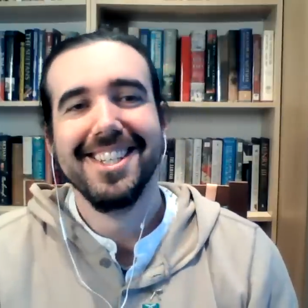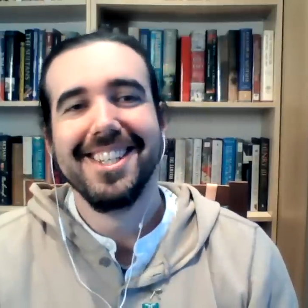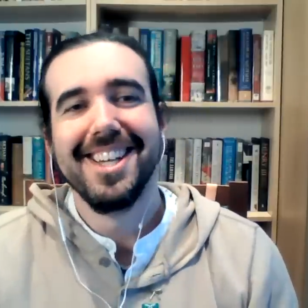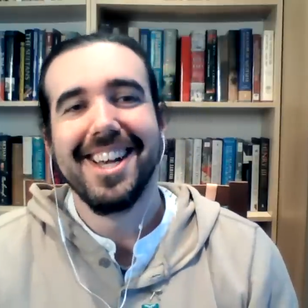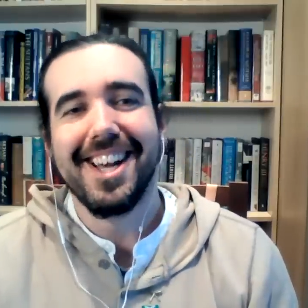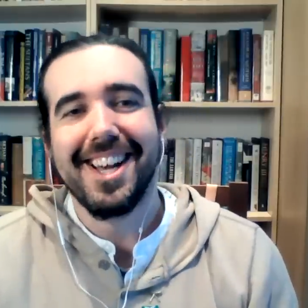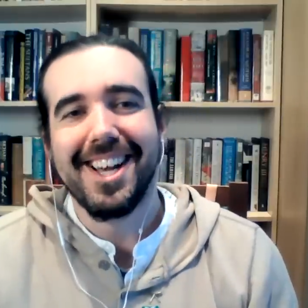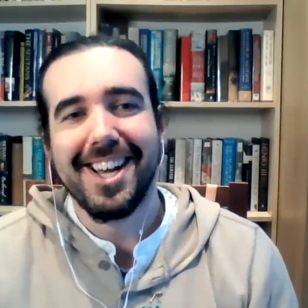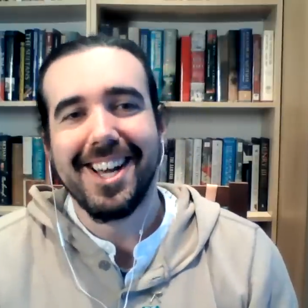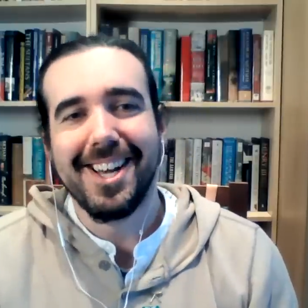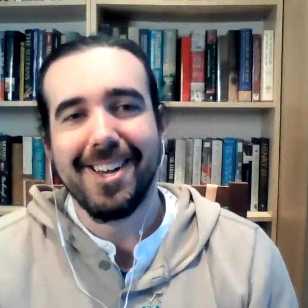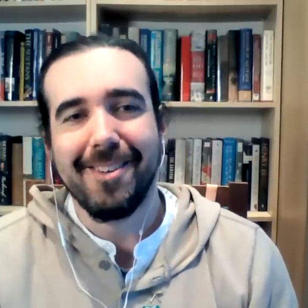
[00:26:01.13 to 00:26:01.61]

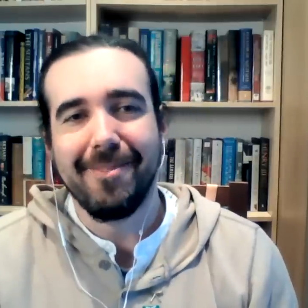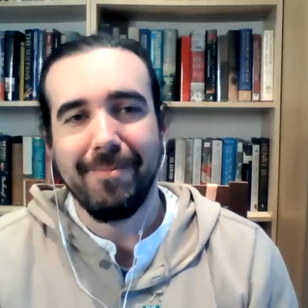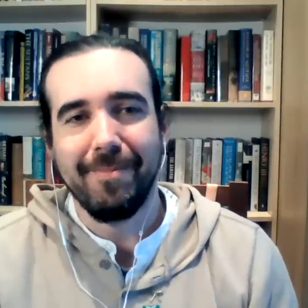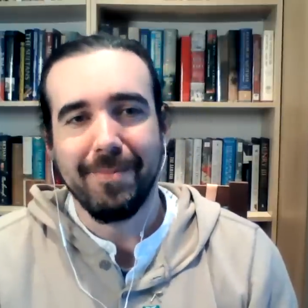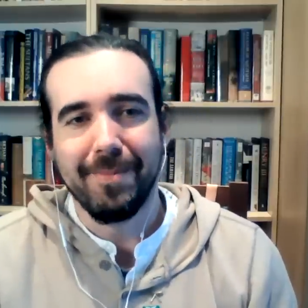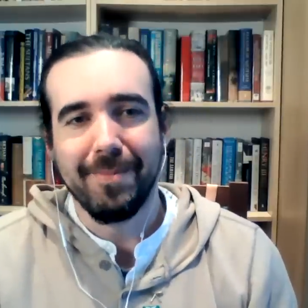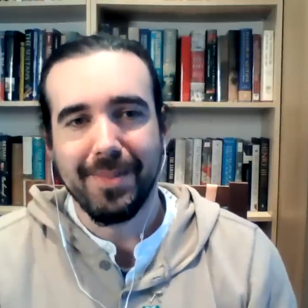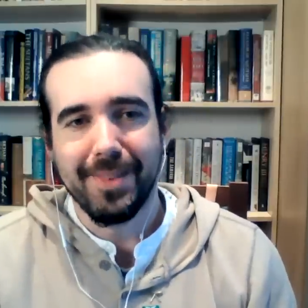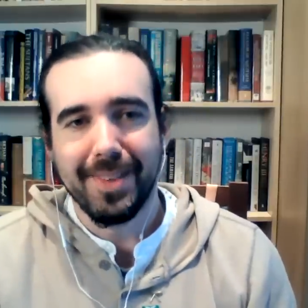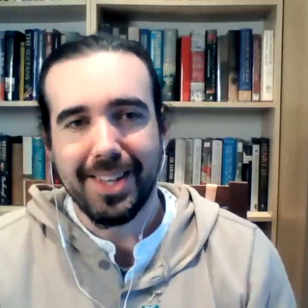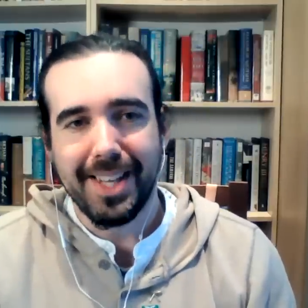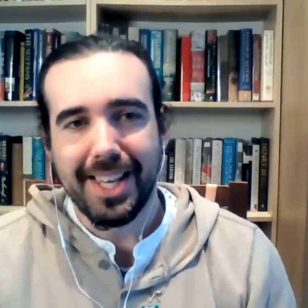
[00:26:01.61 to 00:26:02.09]
Um,
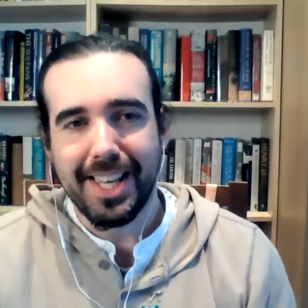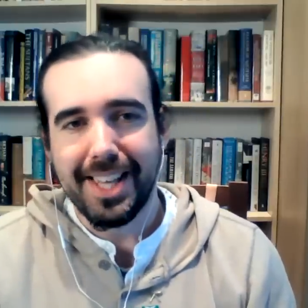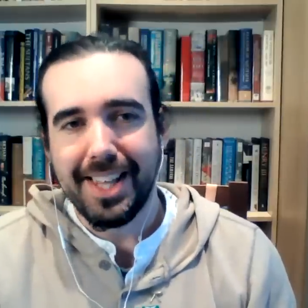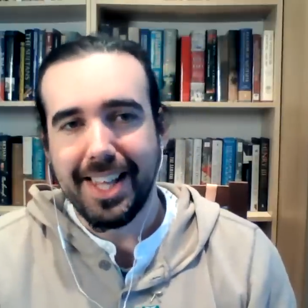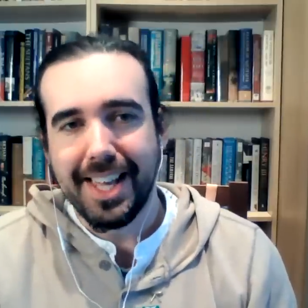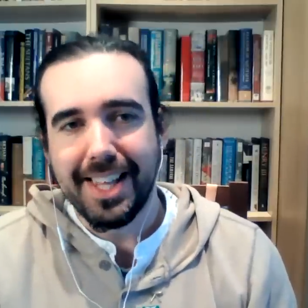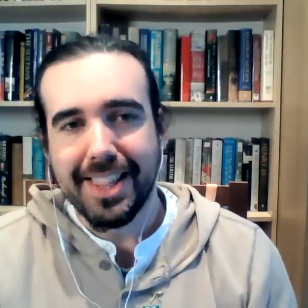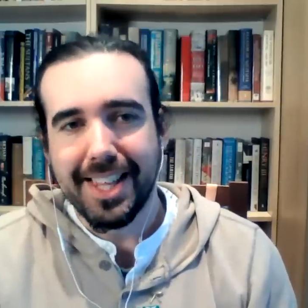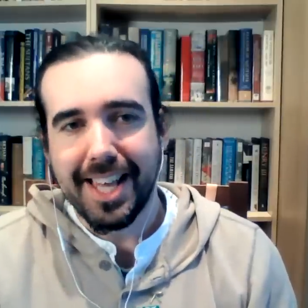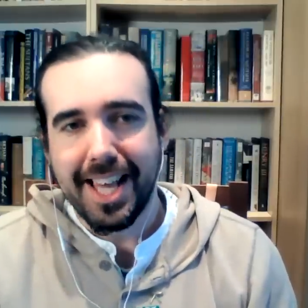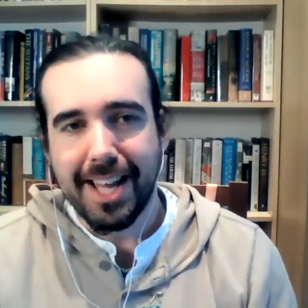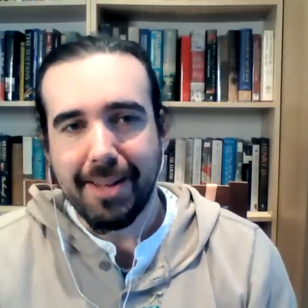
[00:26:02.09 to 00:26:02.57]
in,
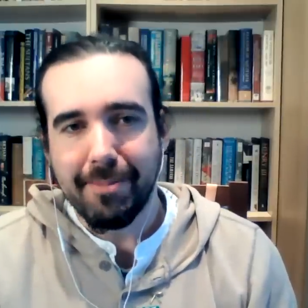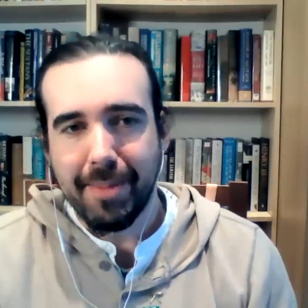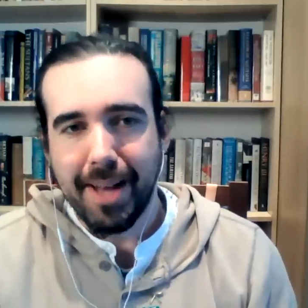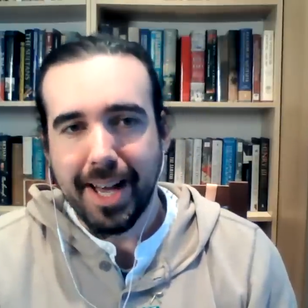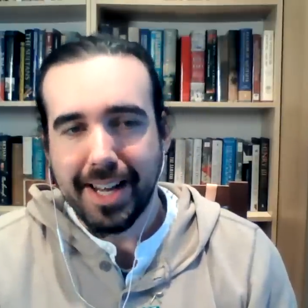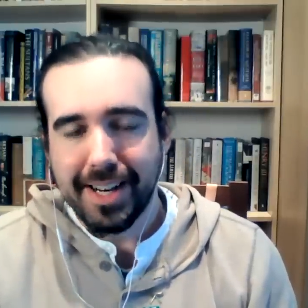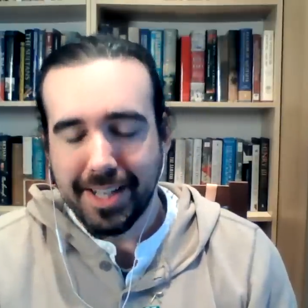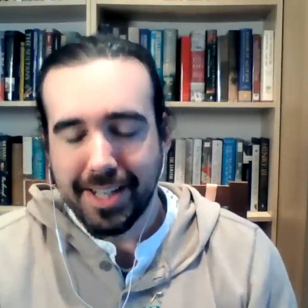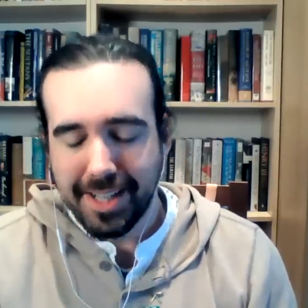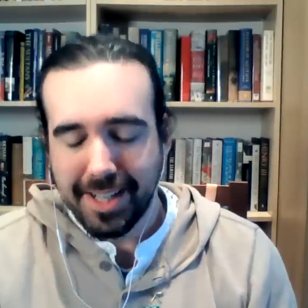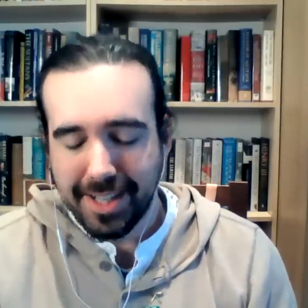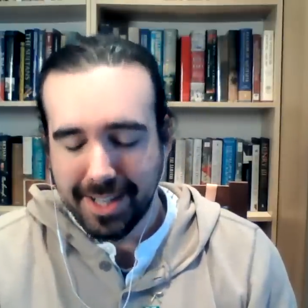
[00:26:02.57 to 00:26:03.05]
in that
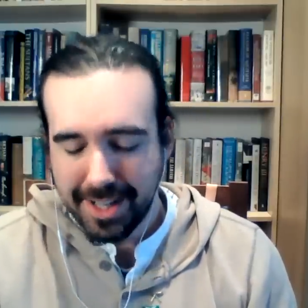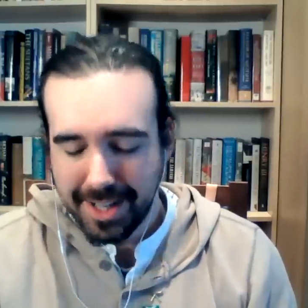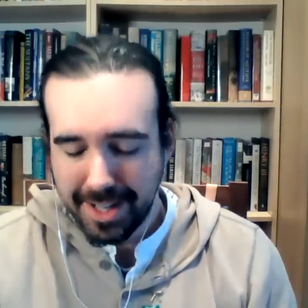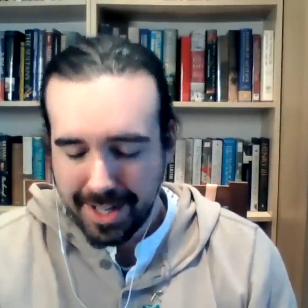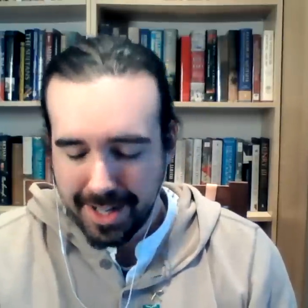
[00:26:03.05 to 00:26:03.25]
manner,